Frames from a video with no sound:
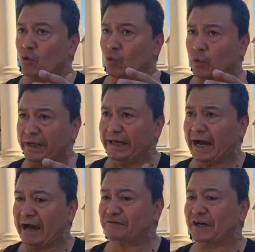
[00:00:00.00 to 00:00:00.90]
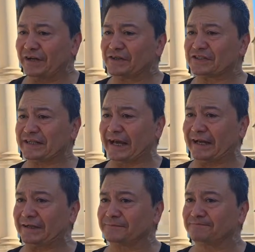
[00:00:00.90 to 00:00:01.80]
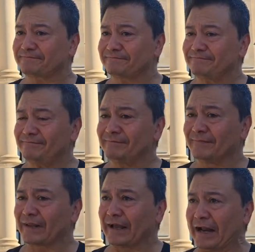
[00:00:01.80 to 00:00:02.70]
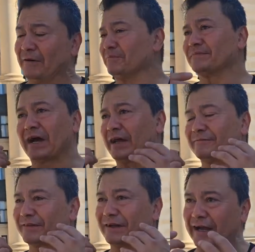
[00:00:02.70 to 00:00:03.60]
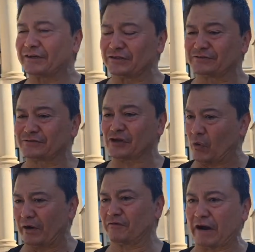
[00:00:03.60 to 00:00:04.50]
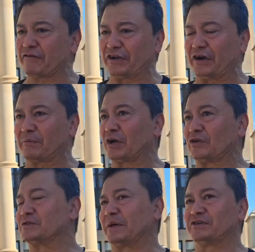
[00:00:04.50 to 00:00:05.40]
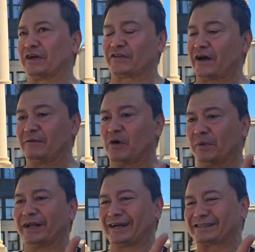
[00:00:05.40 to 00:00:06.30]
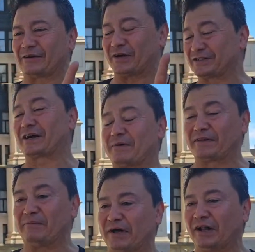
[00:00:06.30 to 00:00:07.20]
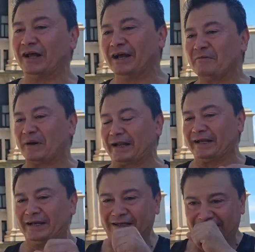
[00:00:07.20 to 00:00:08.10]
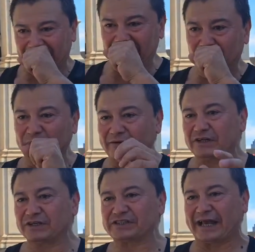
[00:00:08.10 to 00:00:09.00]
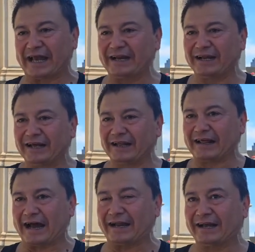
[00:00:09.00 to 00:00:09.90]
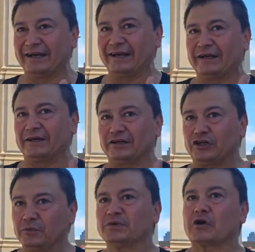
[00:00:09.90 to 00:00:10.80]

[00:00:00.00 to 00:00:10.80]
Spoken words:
we have to understand, and I could go on forever here, and I'm going to lose my train of thought in a moment because I want to talk about that bill. But we have to understand that humans are